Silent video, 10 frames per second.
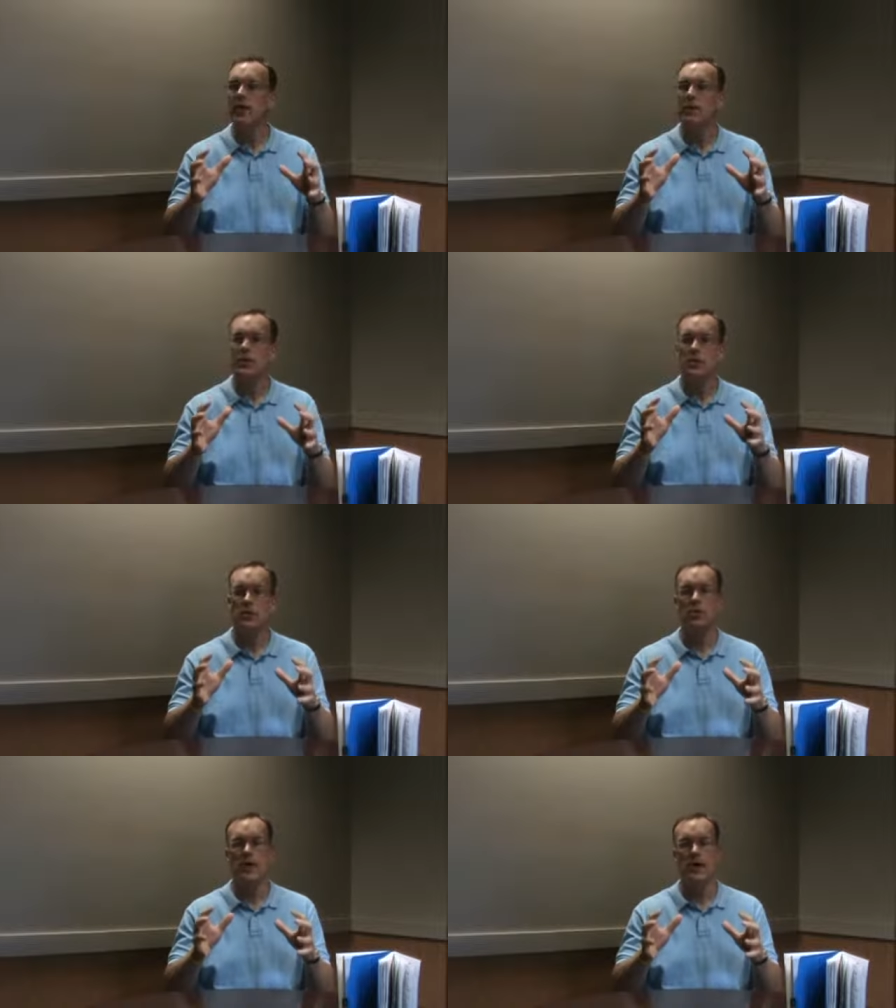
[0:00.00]
area and the
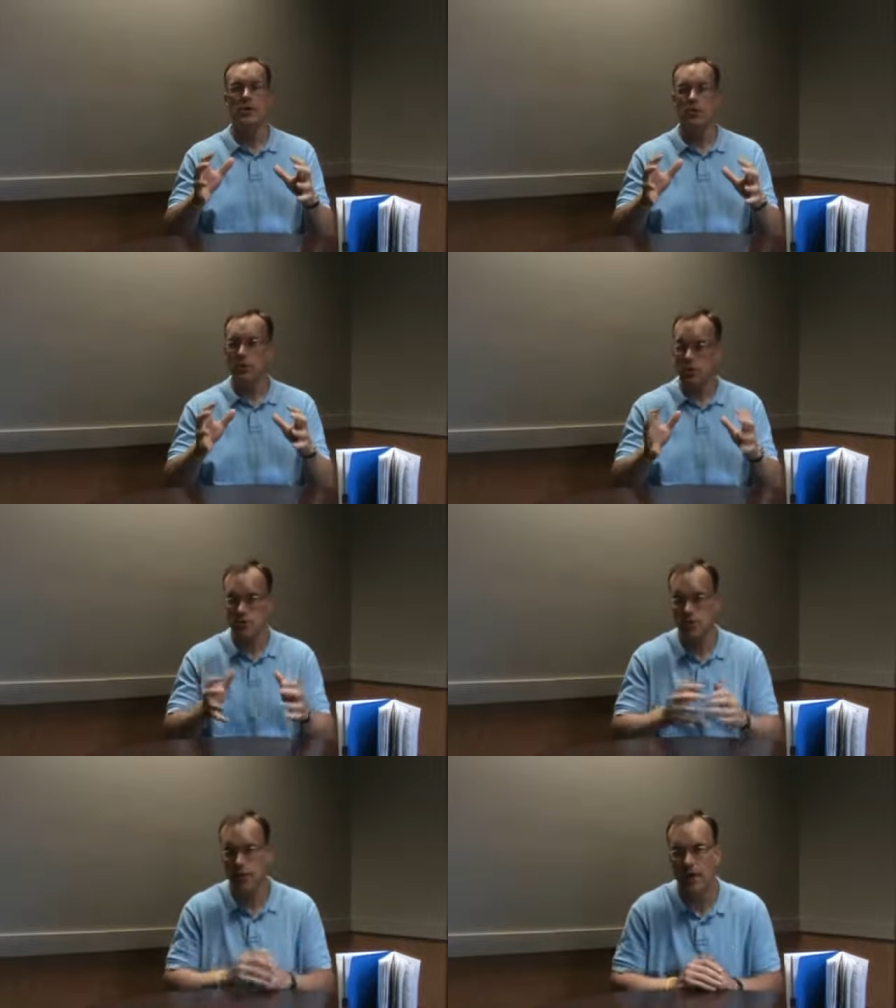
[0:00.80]
location
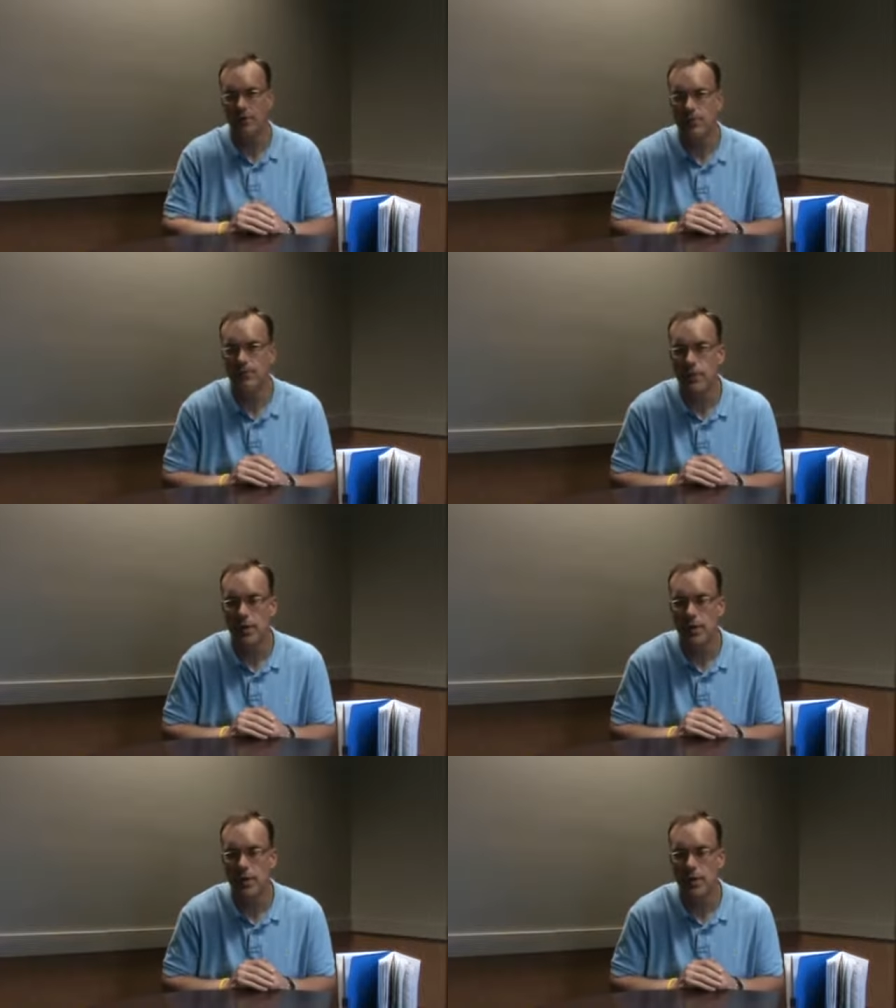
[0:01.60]
close enough.